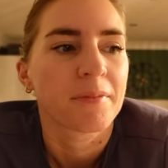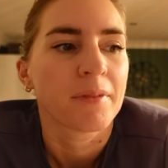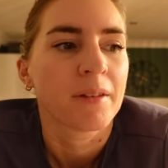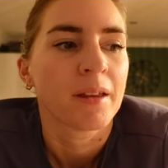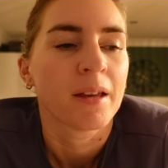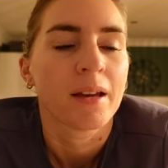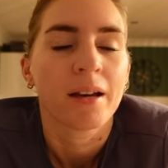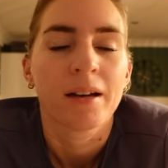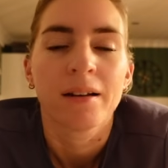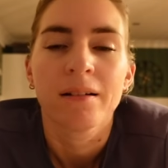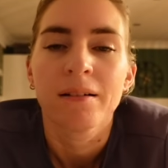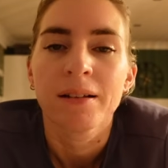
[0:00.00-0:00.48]

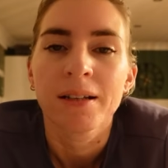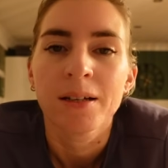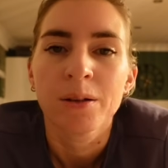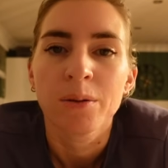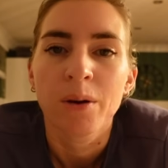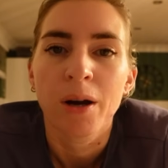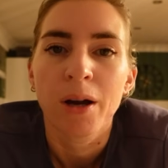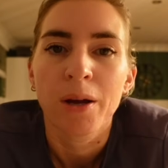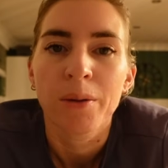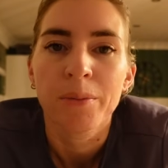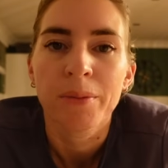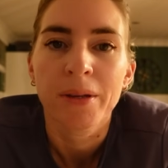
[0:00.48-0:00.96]
Yeah, a
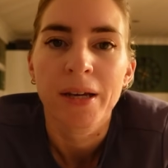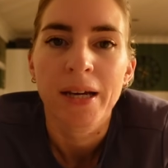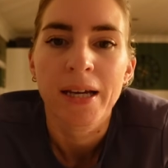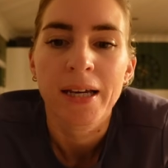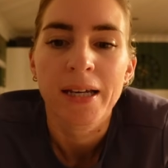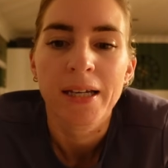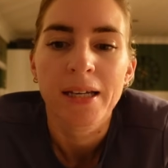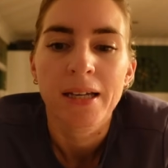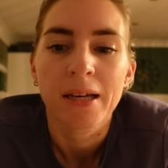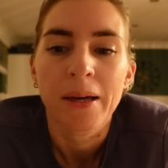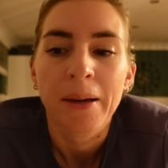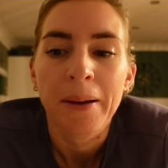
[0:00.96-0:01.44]
little home
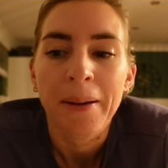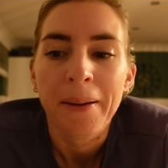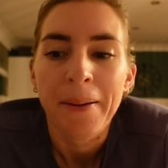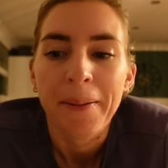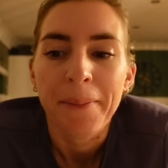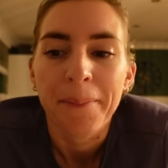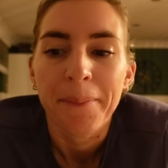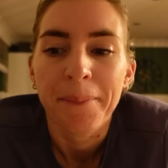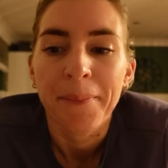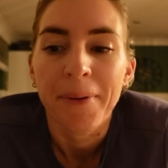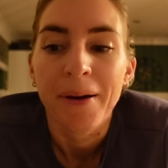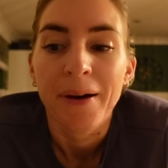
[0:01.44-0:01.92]
day.
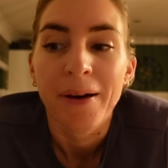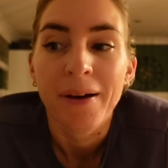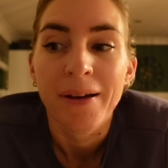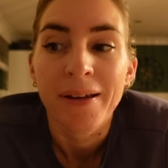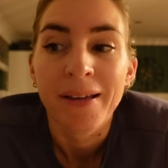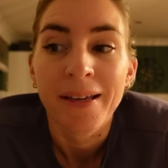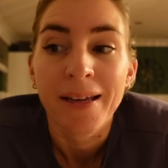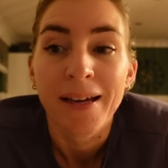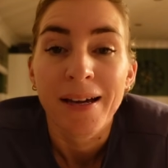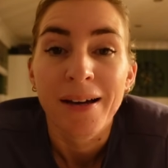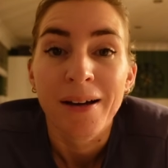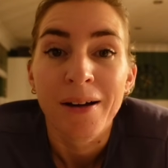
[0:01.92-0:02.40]
But
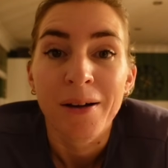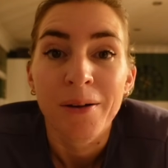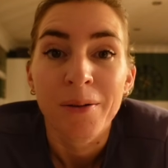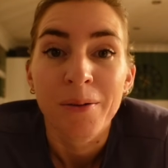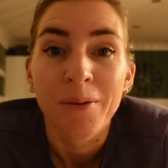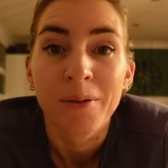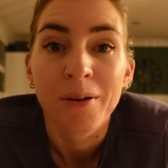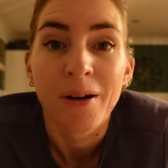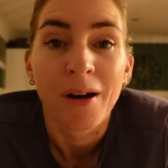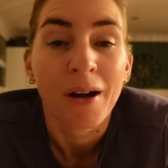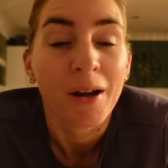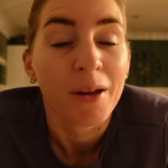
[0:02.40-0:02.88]
yeah,
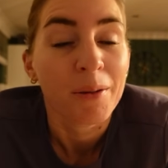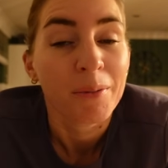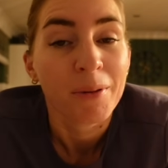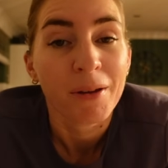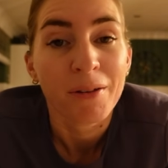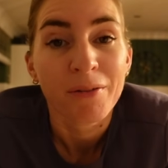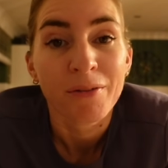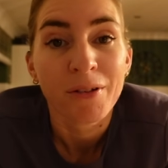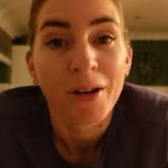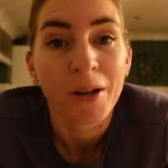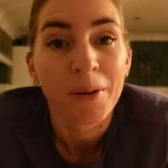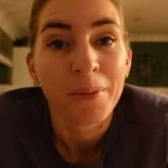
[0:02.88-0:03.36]
I hope
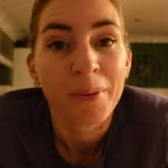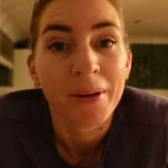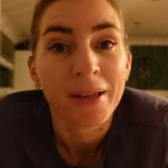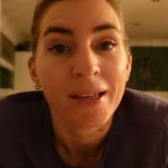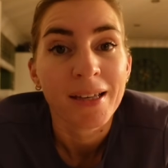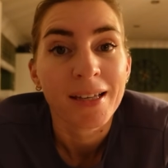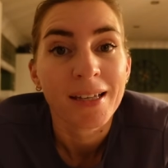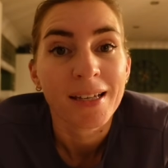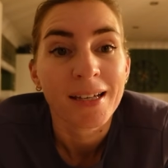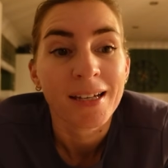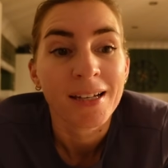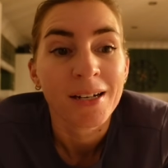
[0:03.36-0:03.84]
you have a great
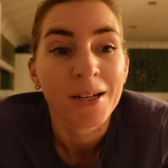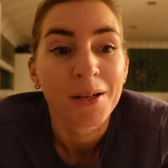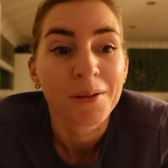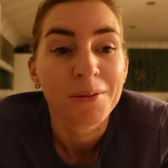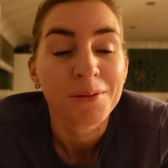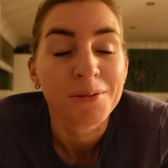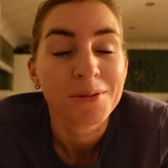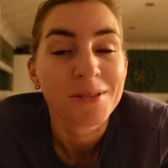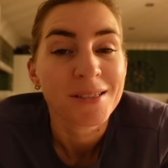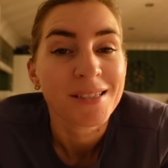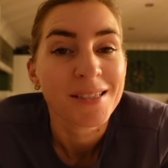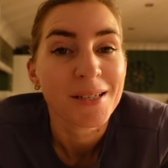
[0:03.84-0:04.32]
week, and
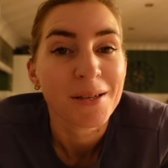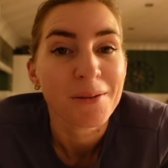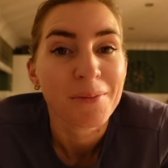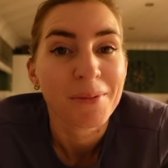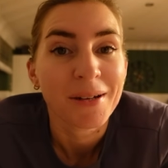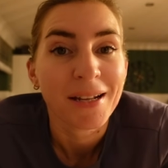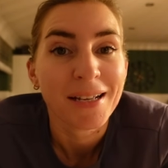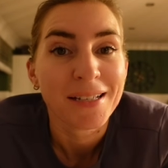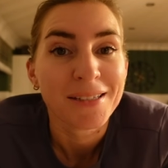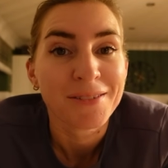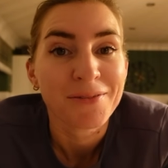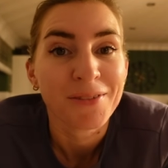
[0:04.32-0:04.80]
I will see you in
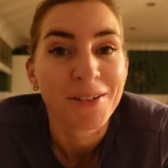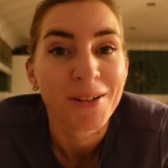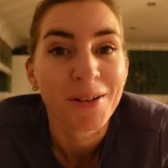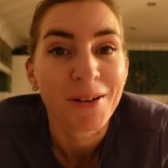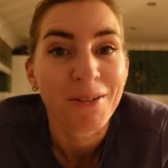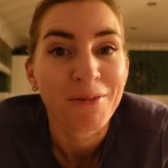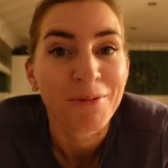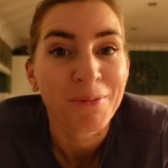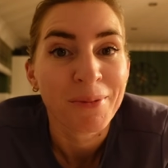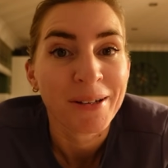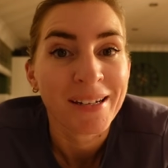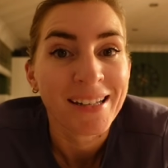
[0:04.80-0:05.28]
my next
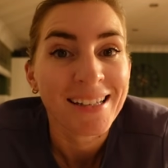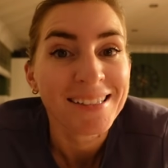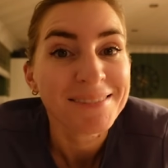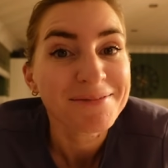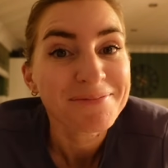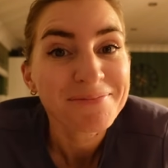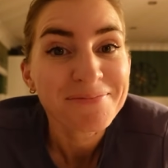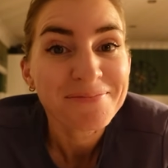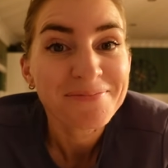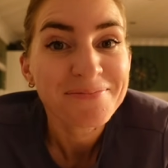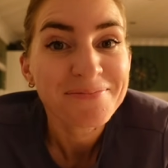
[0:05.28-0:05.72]
video, everybody.